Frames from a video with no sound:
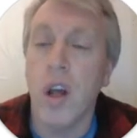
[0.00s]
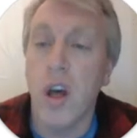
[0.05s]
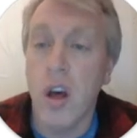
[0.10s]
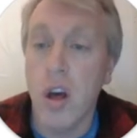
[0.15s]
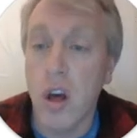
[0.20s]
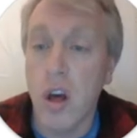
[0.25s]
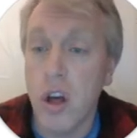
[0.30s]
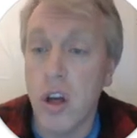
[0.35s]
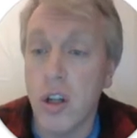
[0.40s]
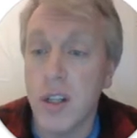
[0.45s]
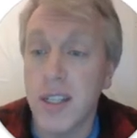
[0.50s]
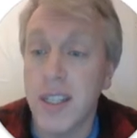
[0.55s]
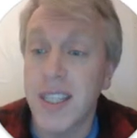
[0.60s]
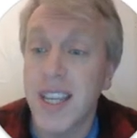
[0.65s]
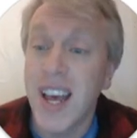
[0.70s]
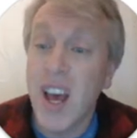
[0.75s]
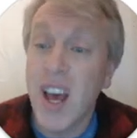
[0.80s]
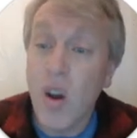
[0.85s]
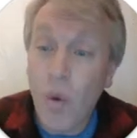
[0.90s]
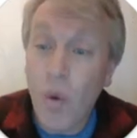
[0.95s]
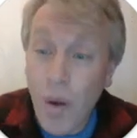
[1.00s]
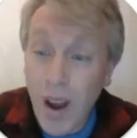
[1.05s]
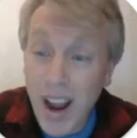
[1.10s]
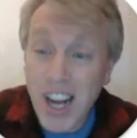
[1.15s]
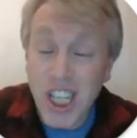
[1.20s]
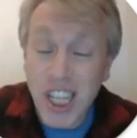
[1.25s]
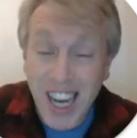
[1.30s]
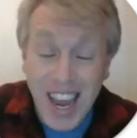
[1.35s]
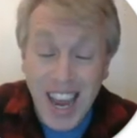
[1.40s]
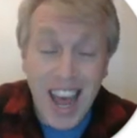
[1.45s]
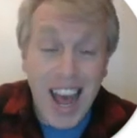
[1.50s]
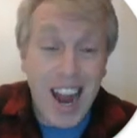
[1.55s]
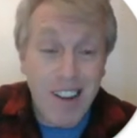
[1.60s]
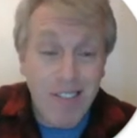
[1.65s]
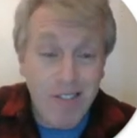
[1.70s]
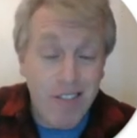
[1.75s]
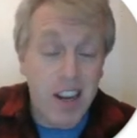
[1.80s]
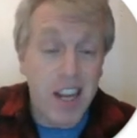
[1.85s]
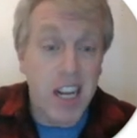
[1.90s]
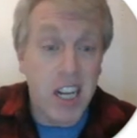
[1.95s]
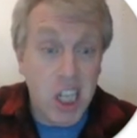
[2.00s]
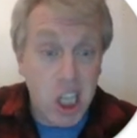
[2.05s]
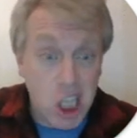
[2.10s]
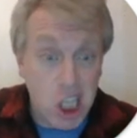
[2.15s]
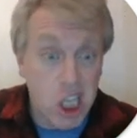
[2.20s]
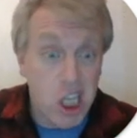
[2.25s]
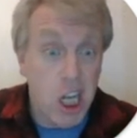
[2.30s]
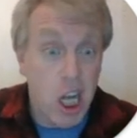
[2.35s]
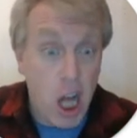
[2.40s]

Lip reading: herds, which can reach